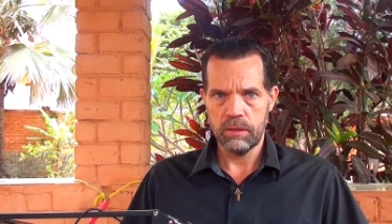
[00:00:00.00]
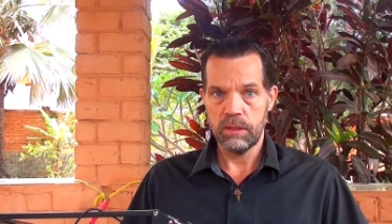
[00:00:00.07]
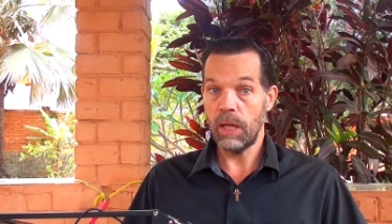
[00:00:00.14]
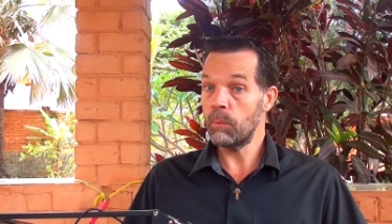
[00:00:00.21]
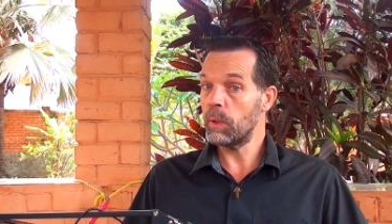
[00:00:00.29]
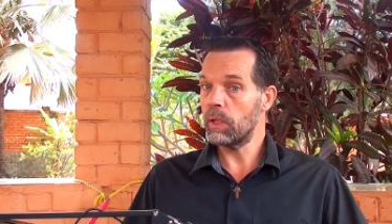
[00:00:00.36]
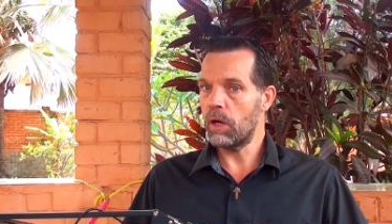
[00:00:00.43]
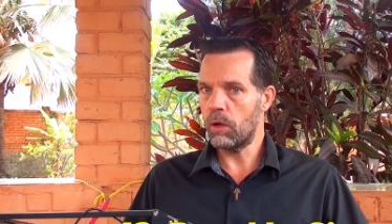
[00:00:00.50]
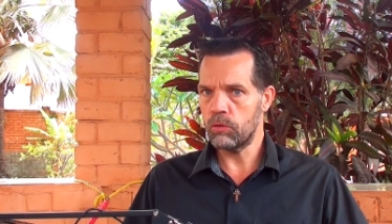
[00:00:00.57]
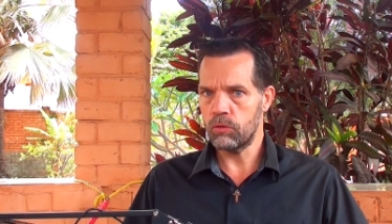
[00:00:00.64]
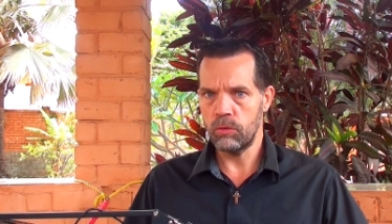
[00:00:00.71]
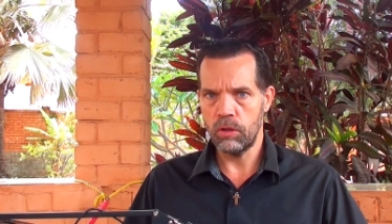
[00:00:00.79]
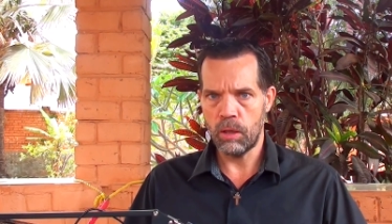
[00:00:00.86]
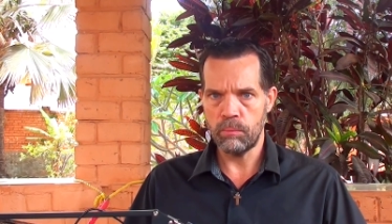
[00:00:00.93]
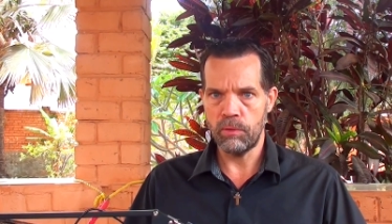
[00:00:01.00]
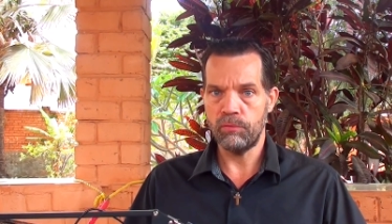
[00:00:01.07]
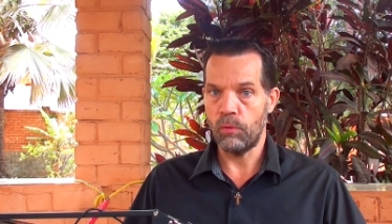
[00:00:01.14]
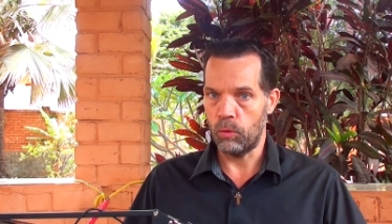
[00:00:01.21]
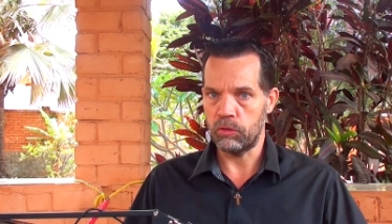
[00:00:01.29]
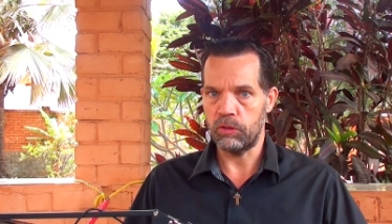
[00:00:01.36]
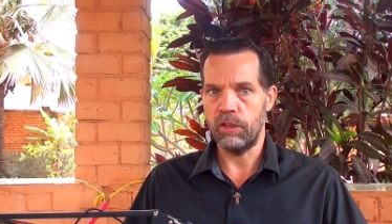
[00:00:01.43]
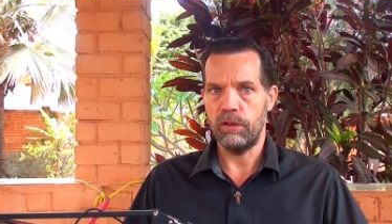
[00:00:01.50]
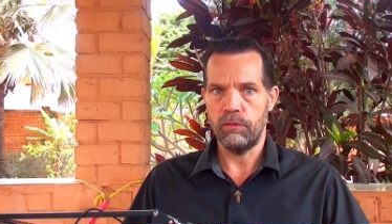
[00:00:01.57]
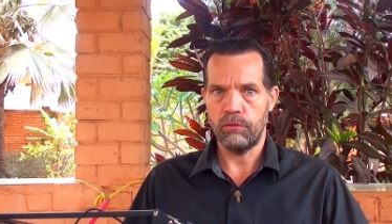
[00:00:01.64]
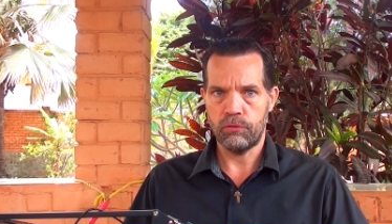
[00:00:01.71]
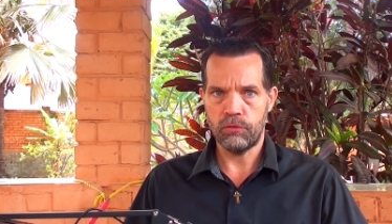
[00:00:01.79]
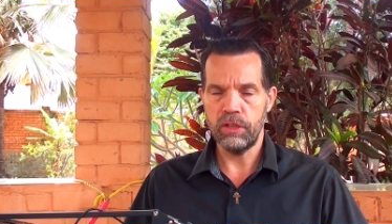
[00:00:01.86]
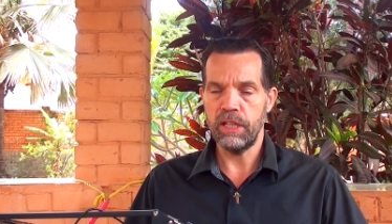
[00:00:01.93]
Then we go to number
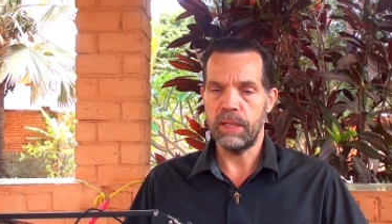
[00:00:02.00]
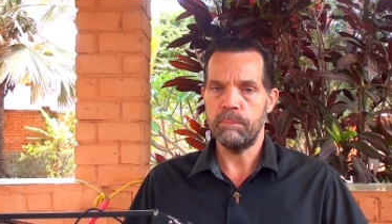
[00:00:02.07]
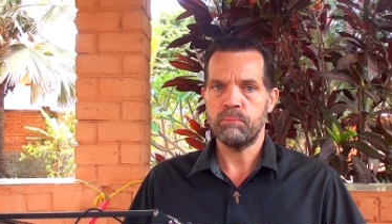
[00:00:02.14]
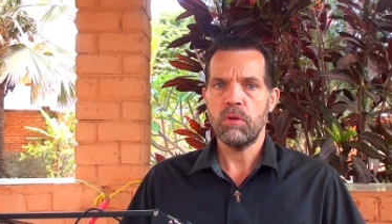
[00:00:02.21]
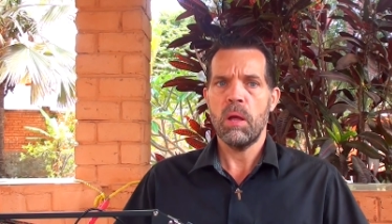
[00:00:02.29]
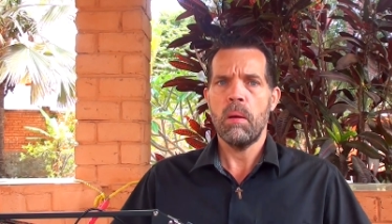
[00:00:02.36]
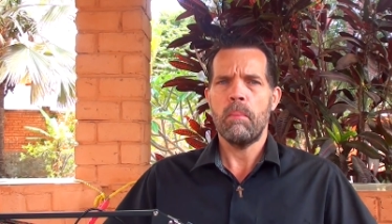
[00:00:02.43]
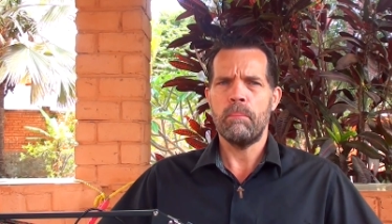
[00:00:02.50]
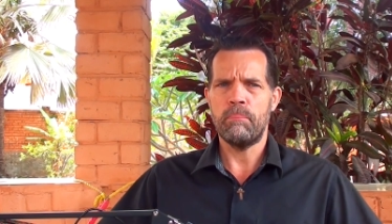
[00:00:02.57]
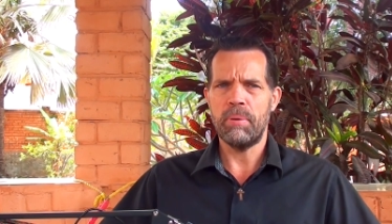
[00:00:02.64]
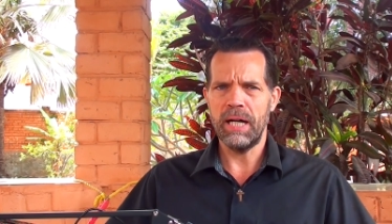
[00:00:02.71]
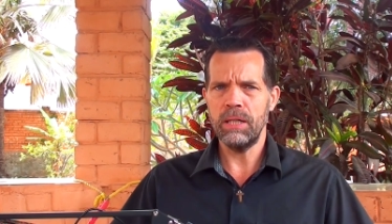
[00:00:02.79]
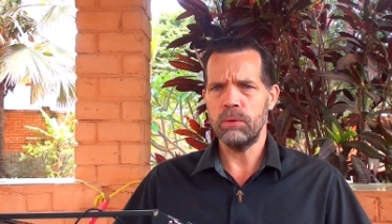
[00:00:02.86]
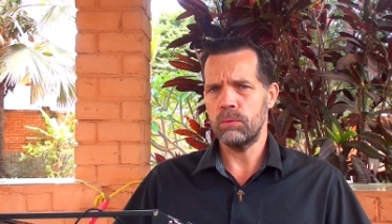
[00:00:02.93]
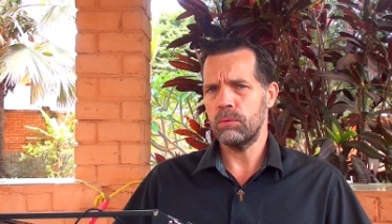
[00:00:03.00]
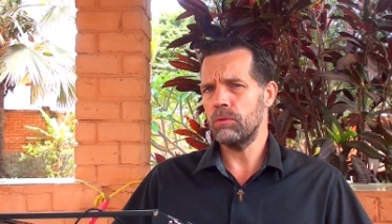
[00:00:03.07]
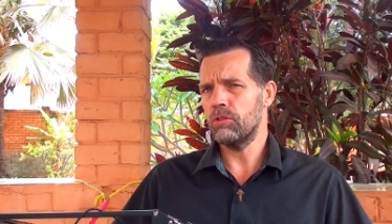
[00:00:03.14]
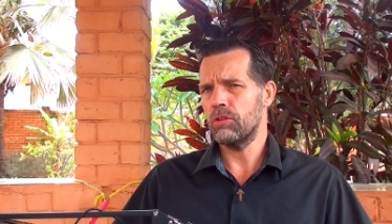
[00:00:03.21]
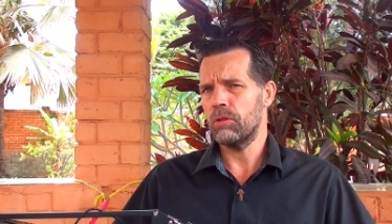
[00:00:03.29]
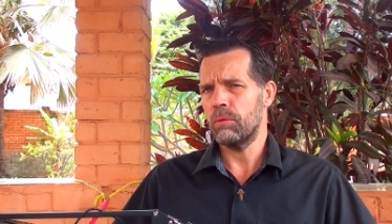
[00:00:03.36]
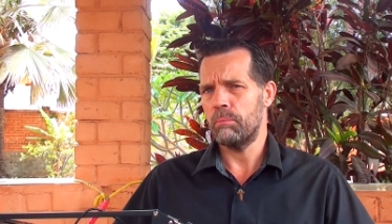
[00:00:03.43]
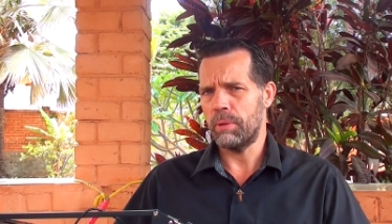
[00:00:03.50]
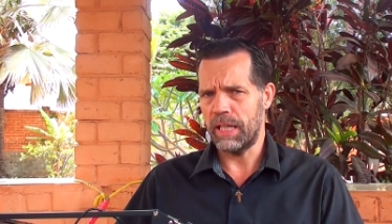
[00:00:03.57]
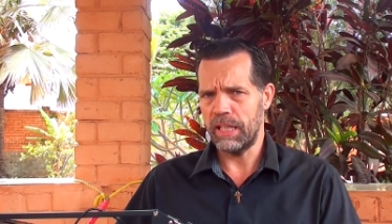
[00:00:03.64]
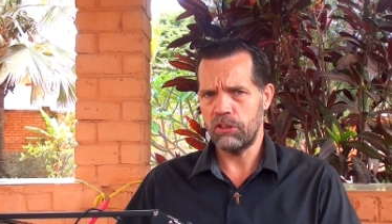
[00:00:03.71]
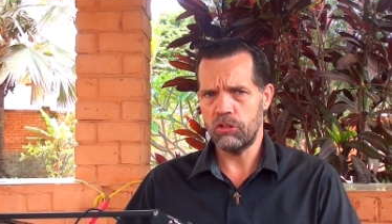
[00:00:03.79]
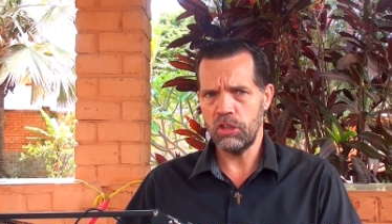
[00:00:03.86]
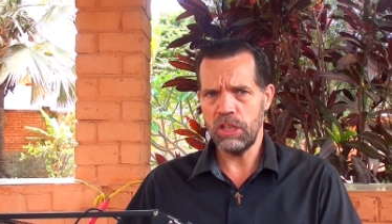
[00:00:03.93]
43, bound
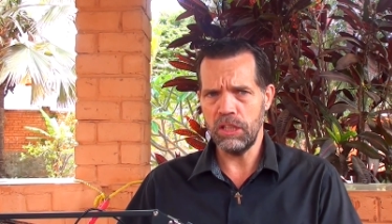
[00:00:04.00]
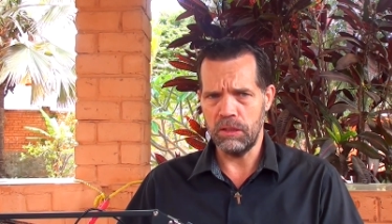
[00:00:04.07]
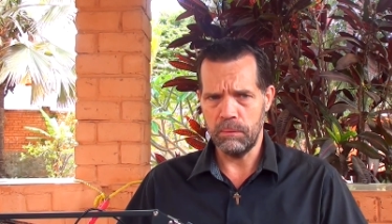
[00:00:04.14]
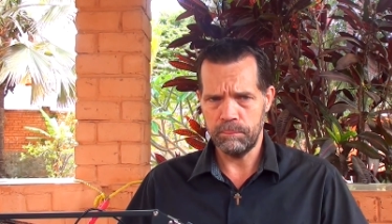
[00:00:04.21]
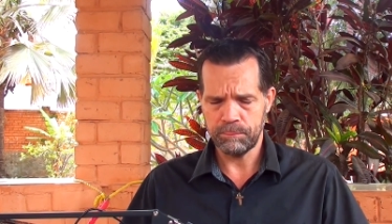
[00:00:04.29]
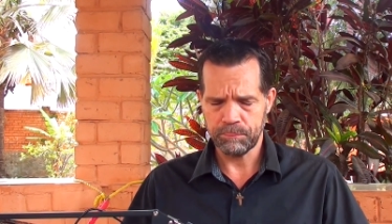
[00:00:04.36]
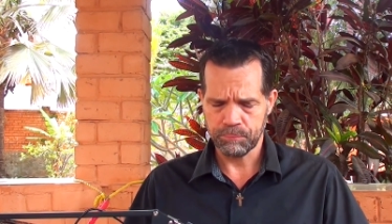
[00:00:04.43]
by sin.